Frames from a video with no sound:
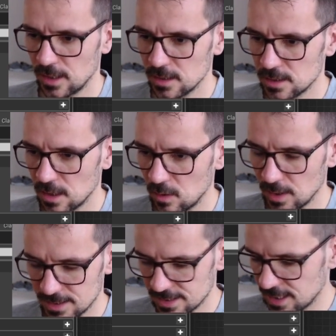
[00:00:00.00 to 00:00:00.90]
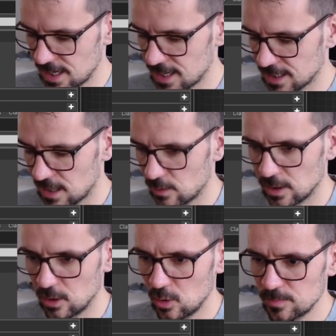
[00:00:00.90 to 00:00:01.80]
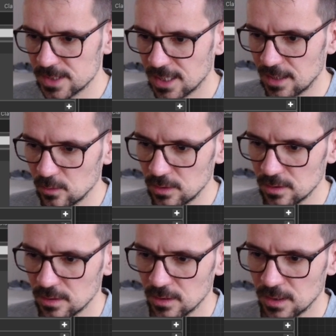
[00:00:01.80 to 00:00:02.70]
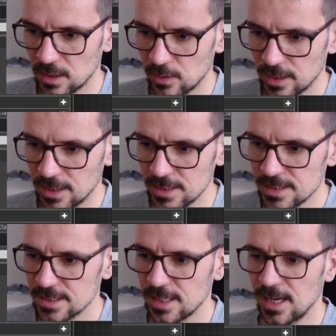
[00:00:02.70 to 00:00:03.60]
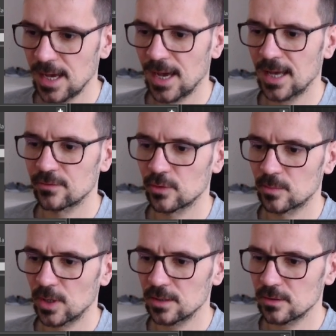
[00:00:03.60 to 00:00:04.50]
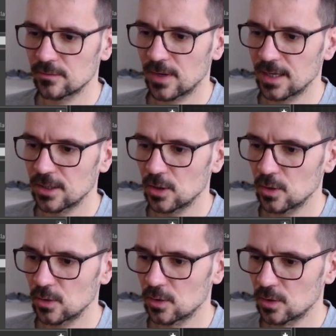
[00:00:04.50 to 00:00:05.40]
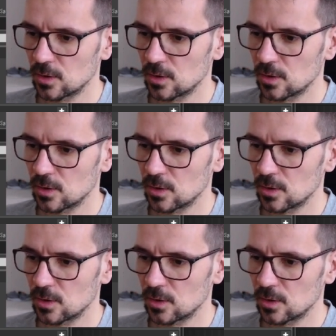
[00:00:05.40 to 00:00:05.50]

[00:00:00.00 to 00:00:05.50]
So let's select our loop sound, here it is, and from return value,